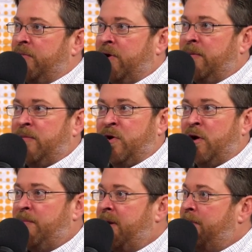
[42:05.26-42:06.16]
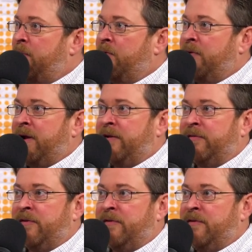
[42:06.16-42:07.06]
Good people
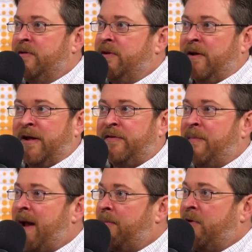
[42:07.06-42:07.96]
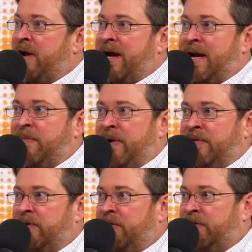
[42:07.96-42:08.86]
is, you know, that's the backbone to any business.
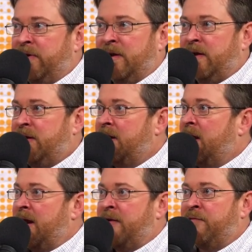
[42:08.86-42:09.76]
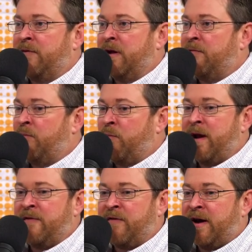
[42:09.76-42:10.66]
Hard to come by. Yeah, and if
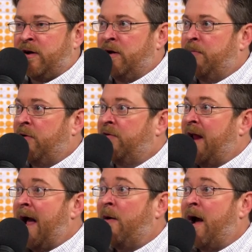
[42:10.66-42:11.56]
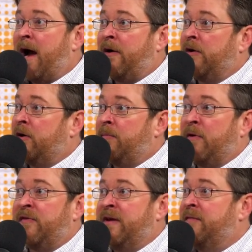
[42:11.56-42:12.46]
we can find a good person, I'll hire a good
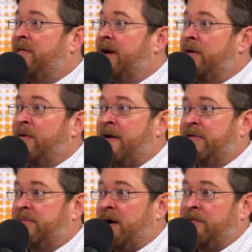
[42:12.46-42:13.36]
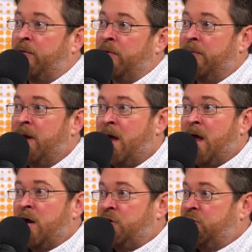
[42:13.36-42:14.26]
person even if I don't have a spot for them.
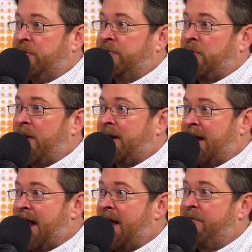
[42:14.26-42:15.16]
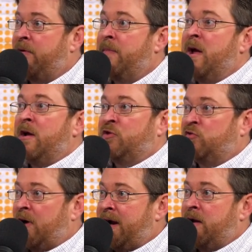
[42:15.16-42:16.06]
Yeah. Just so I can have them,
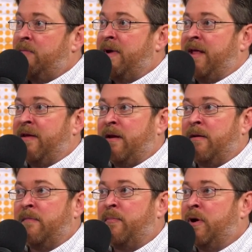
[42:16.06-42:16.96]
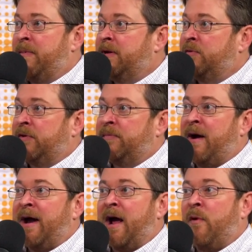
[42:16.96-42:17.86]
train them, and then put them into a
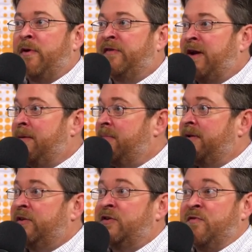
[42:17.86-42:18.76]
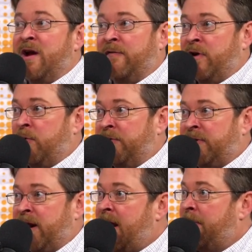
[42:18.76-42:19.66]
spot. I always say in business, you never know
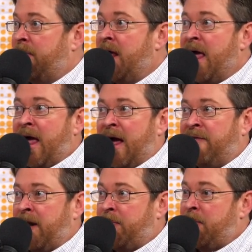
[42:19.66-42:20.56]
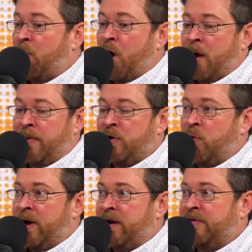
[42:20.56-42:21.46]
what's going to happen. I've had people up and
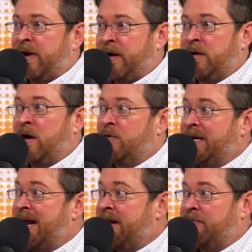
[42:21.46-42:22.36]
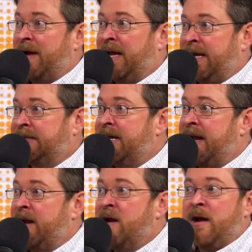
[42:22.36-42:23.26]
quit and say, you know, today's my last
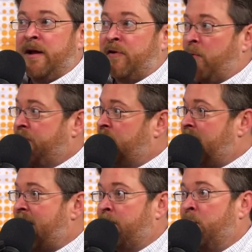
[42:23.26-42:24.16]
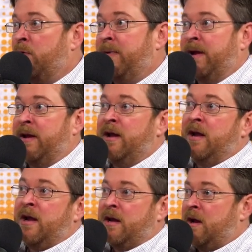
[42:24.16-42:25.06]
day. It's always good to have a bullpen.
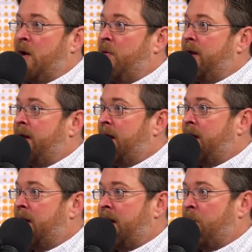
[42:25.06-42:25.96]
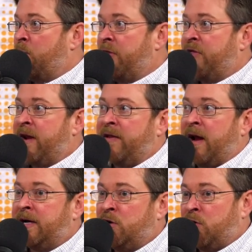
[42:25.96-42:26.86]
Yeah. You know, and one thing
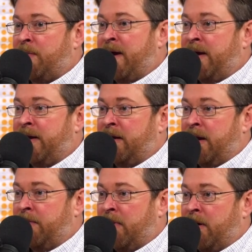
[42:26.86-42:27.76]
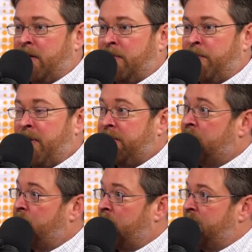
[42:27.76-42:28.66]
that I talk about at our
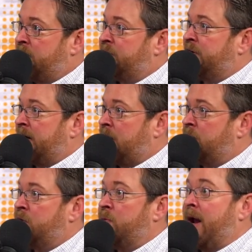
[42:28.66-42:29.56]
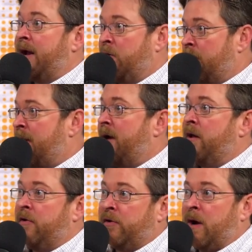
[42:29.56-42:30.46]
pest control conventions that I go to and I hear about
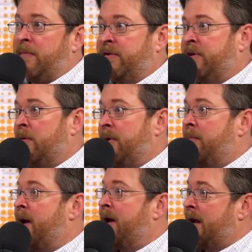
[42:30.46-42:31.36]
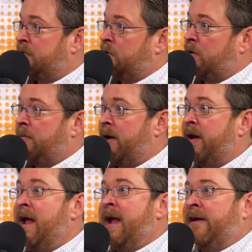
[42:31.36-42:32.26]
and other companies tell me about and I talk
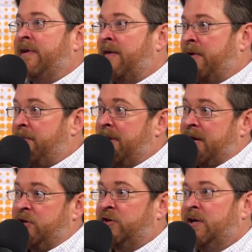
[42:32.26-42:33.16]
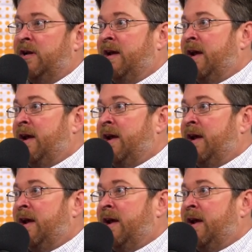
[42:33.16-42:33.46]
about is having a bench.